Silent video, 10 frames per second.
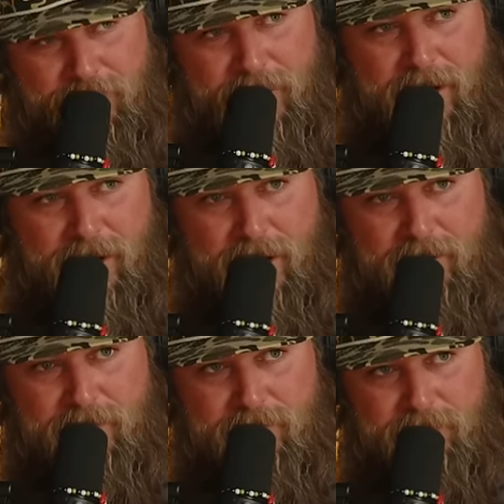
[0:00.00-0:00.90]
plenty of
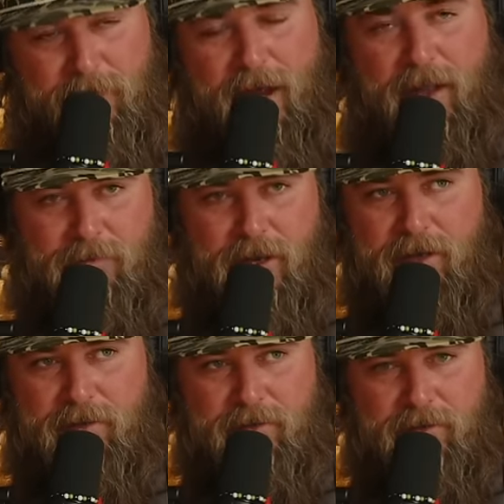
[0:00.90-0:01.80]
guns, backup
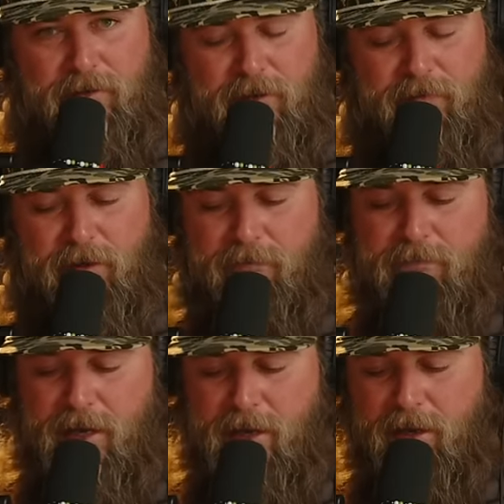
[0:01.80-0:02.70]
guns. If I'm
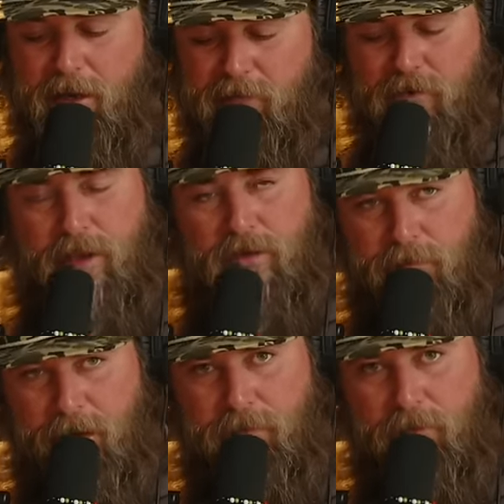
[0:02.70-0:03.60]
taking guns for other
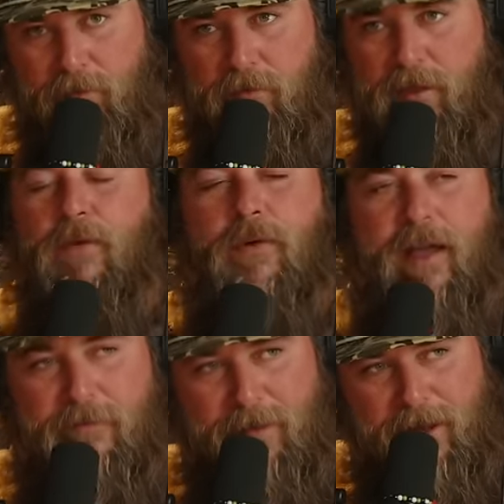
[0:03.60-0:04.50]
people, they will
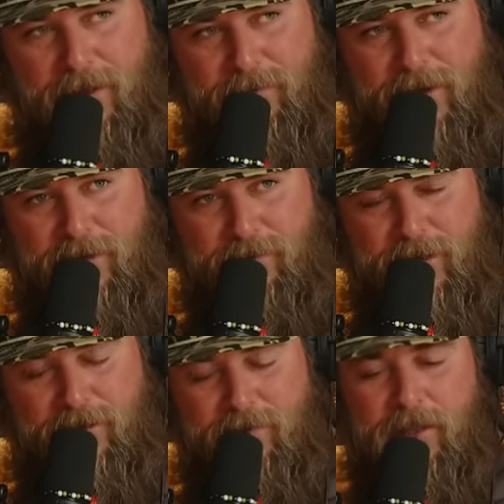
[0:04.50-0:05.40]
have a backup gun as
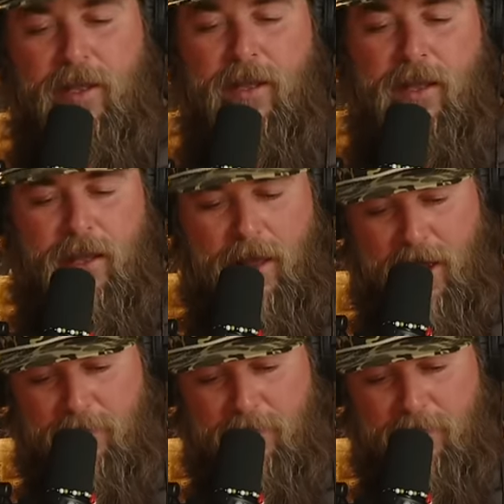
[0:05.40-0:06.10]
well. I